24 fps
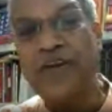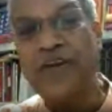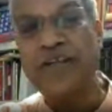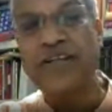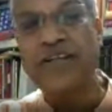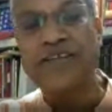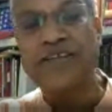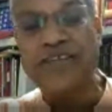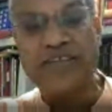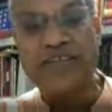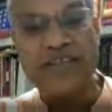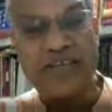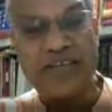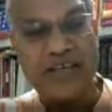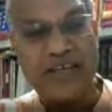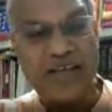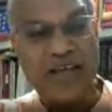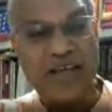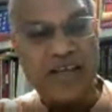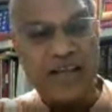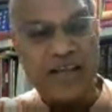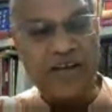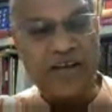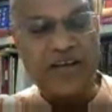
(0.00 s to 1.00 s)
it is,
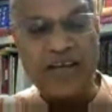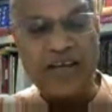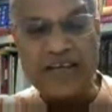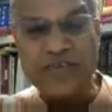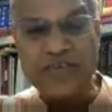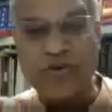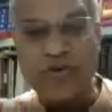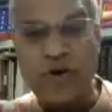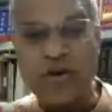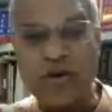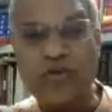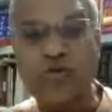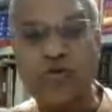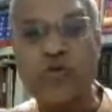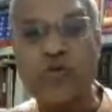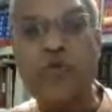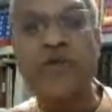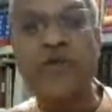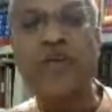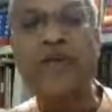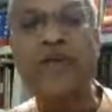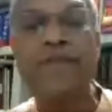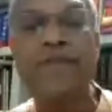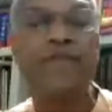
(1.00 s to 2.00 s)
it has got to
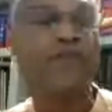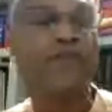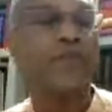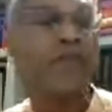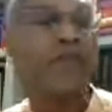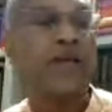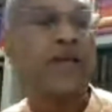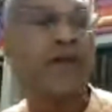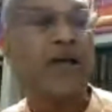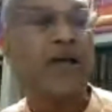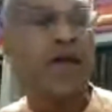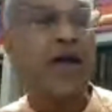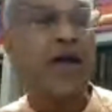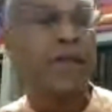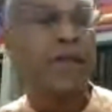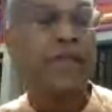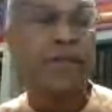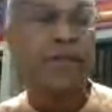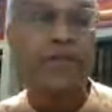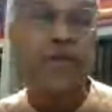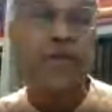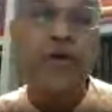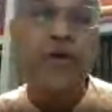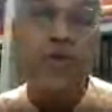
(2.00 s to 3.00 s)
be
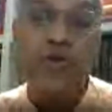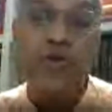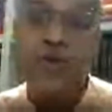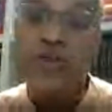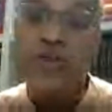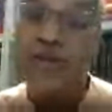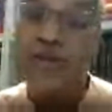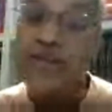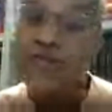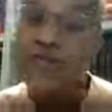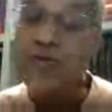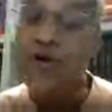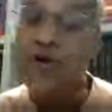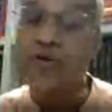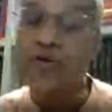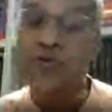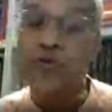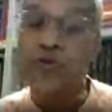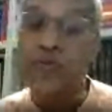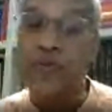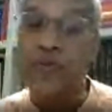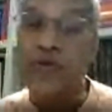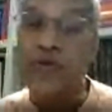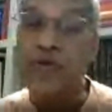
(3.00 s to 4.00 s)
produce, it has got
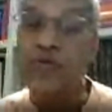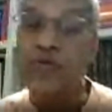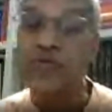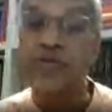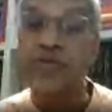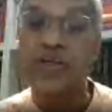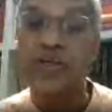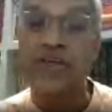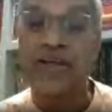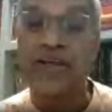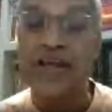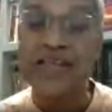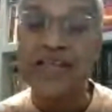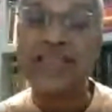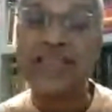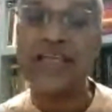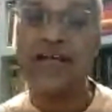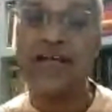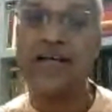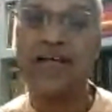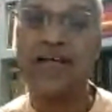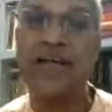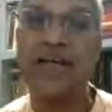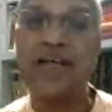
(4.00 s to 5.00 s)
to produce
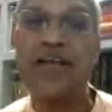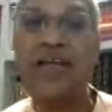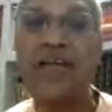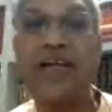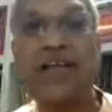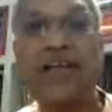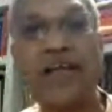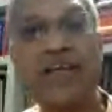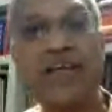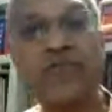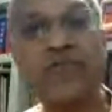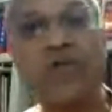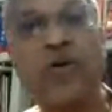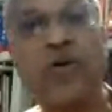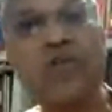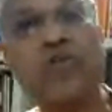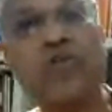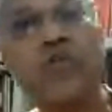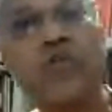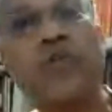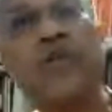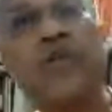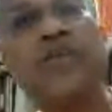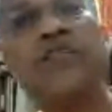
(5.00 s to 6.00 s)
rasa, it has got
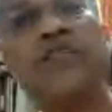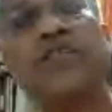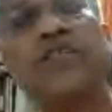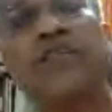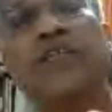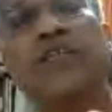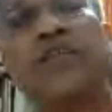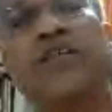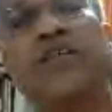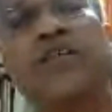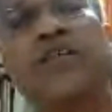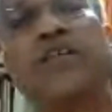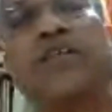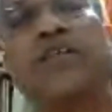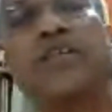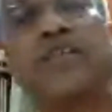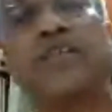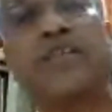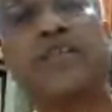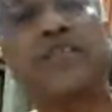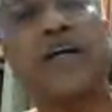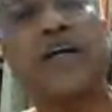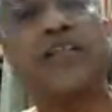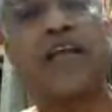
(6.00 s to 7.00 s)
to be
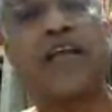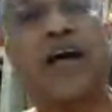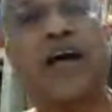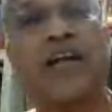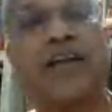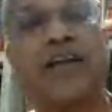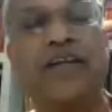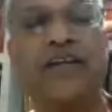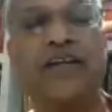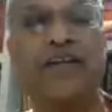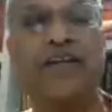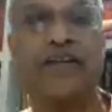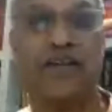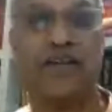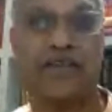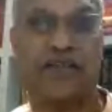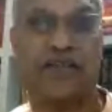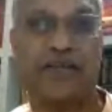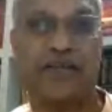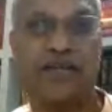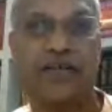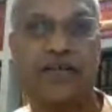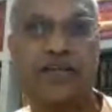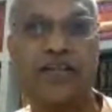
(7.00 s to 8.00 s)
sadharanikrat.
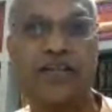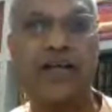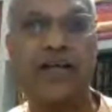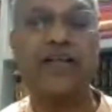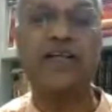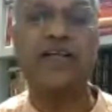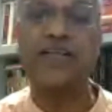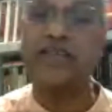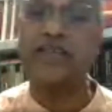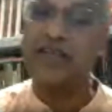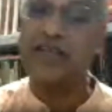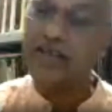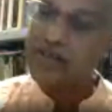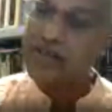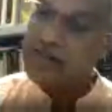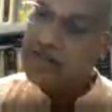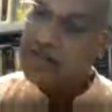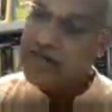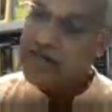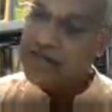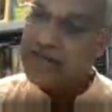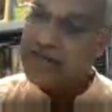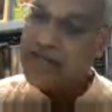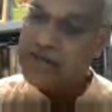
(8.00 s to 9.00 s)
That is,
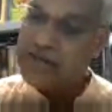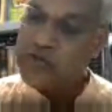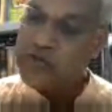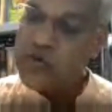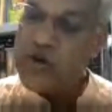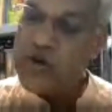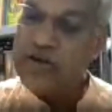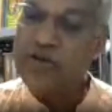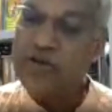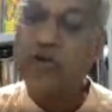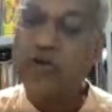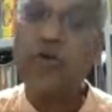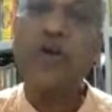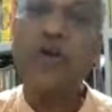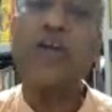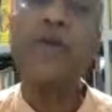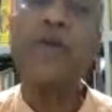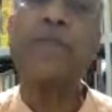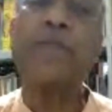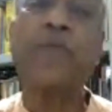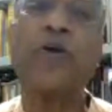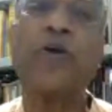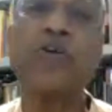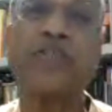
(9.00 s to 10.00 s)
it has to undergo a
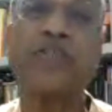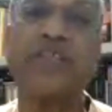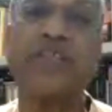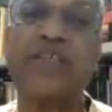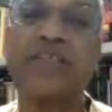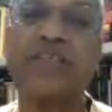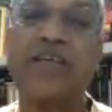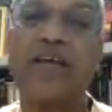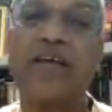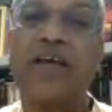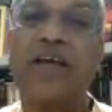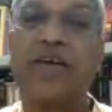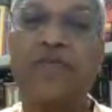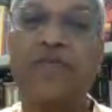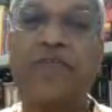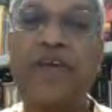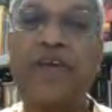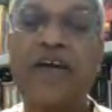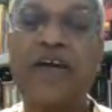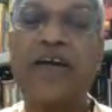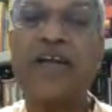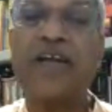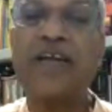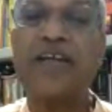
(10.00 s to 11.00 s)
process
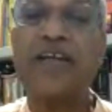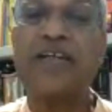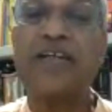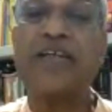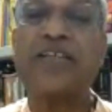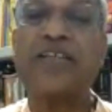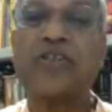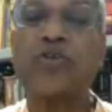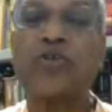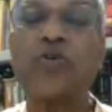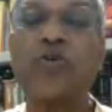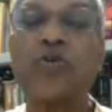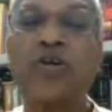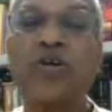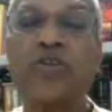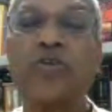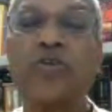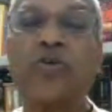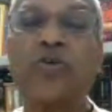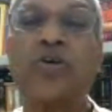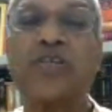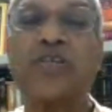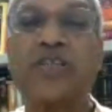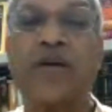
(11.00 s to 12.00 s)
where it is sukha
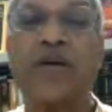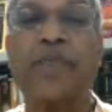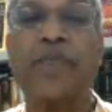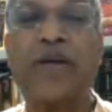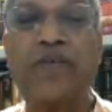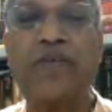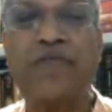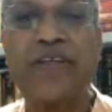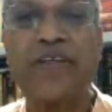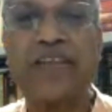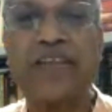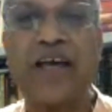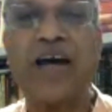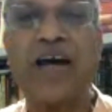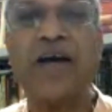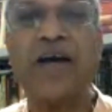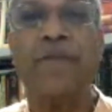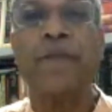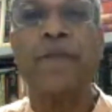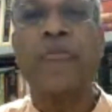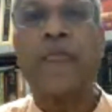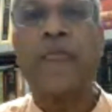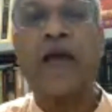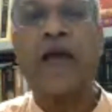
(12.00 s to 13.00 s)
dukha samanvita,
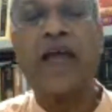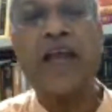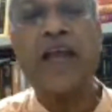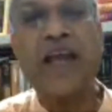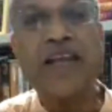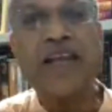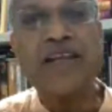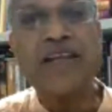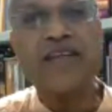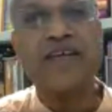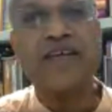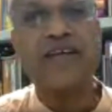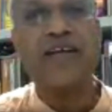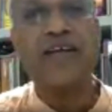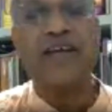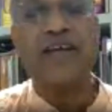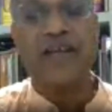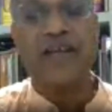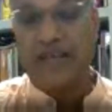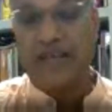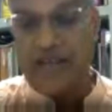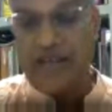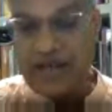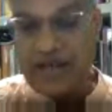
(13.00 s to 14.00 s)
and
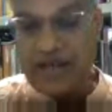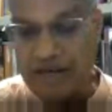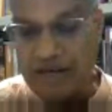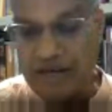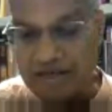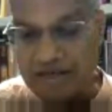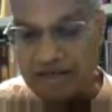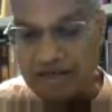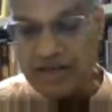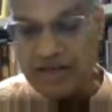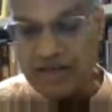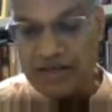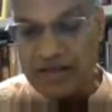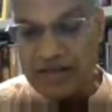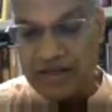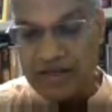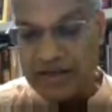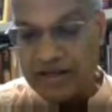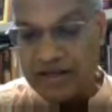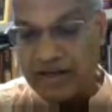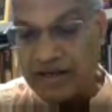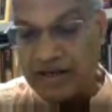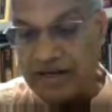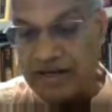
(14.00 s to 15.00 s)
it
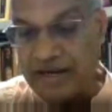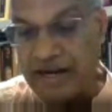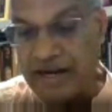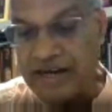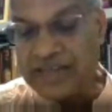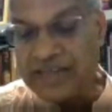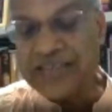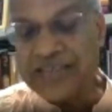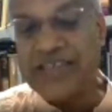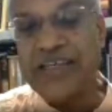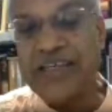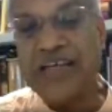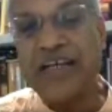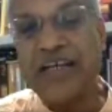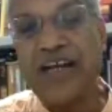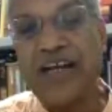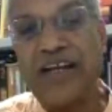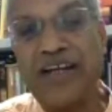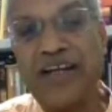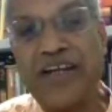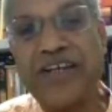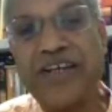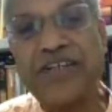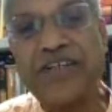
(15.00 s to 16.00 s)
creates the
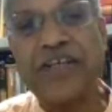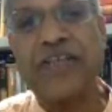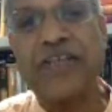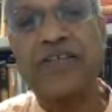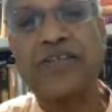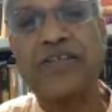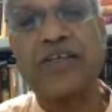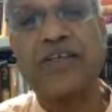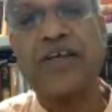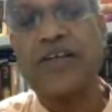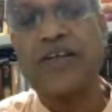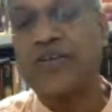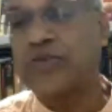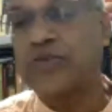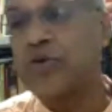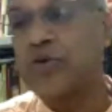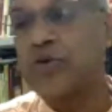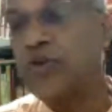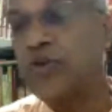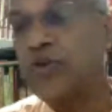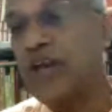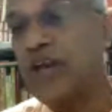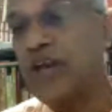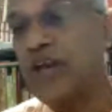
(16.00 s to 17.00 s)
conditions
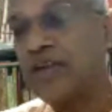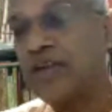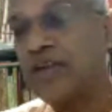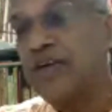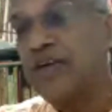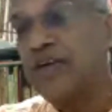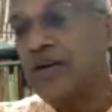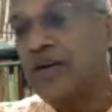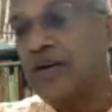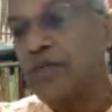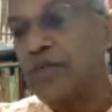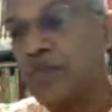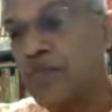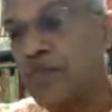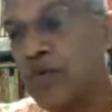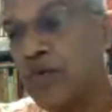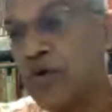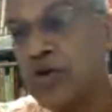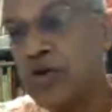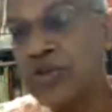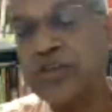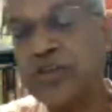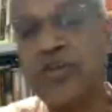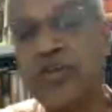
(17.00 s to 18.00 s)
so that
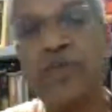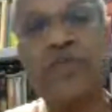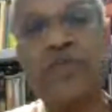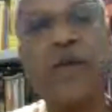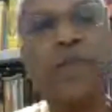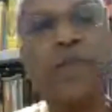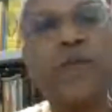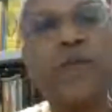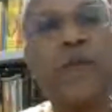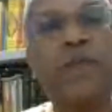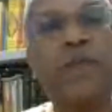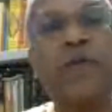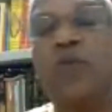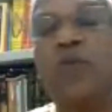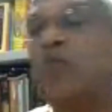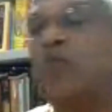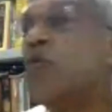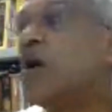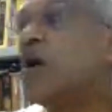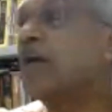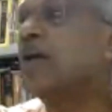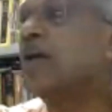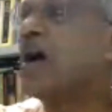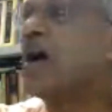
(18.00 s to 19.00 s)
most of the people
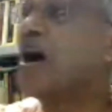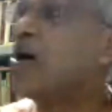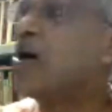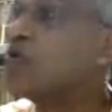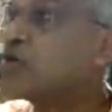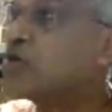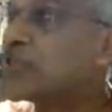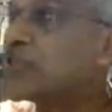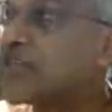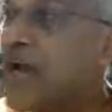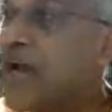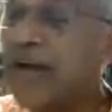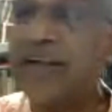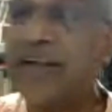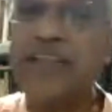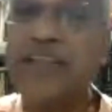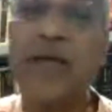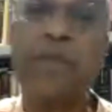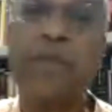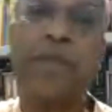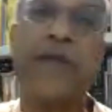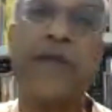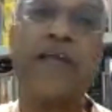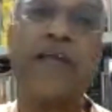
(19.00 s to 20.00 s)
who are outside
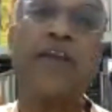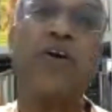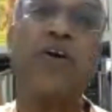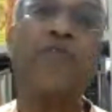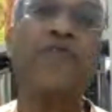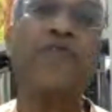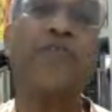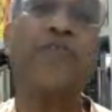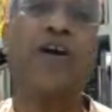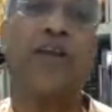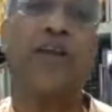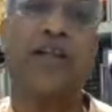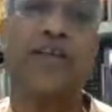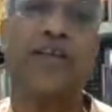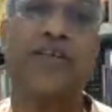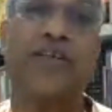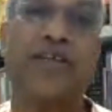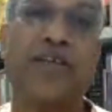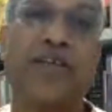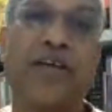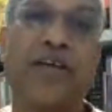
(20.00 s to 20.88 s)
the pale of knowledge